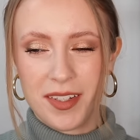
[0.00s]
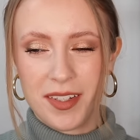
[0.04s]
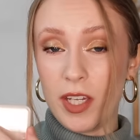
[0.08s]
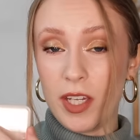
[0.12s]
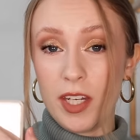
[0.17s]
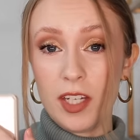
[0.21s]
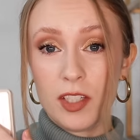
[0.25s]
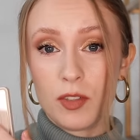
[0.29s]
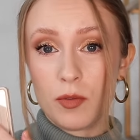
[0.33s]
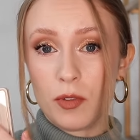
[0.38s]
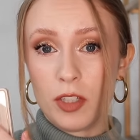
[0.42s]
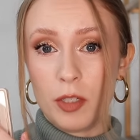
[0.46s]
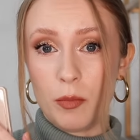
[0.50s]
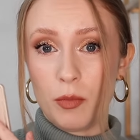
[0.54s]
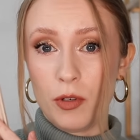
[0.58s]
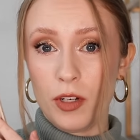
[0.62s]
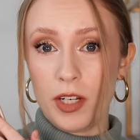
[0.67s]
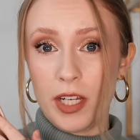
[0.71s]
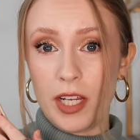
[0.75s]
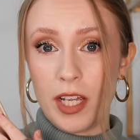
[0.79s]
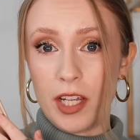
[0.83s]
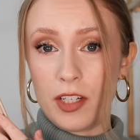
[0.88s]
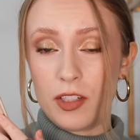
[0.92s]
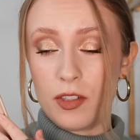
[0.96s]
It is really
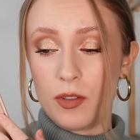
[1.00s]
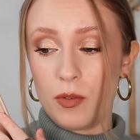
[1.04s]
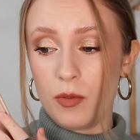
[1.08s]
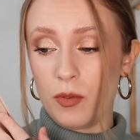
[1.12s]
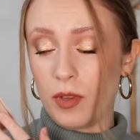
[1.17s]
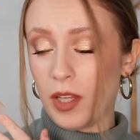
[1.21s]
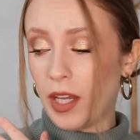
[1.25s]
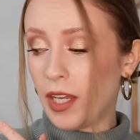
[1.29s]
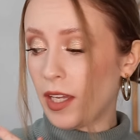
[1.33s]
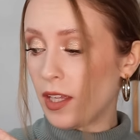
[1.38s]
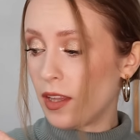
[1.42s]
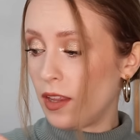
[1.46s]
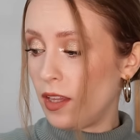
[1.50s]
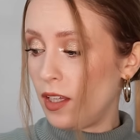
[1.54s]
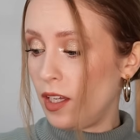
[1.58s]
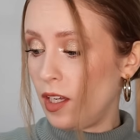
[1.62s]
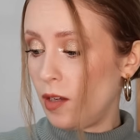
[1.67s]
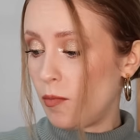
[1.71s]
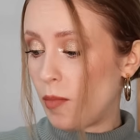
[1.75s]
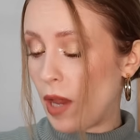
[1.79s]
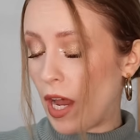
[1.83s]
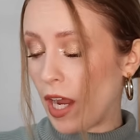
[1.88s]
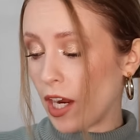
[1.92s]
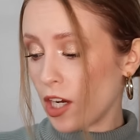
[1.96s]
pretty. I do like
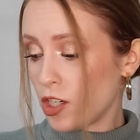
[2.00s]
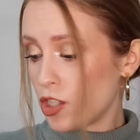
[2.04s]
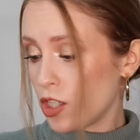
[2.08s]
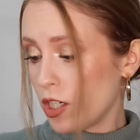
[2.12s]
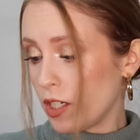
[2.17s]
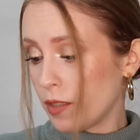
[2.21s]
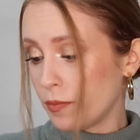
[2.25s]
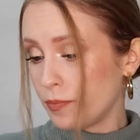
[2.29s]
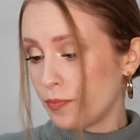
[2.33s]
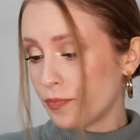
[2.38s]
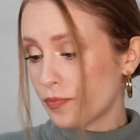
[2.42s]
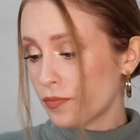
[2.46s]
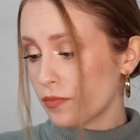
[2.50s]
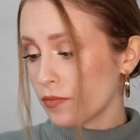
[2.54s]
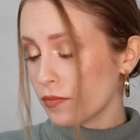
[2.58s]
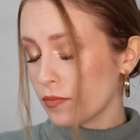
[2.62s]
the packaging.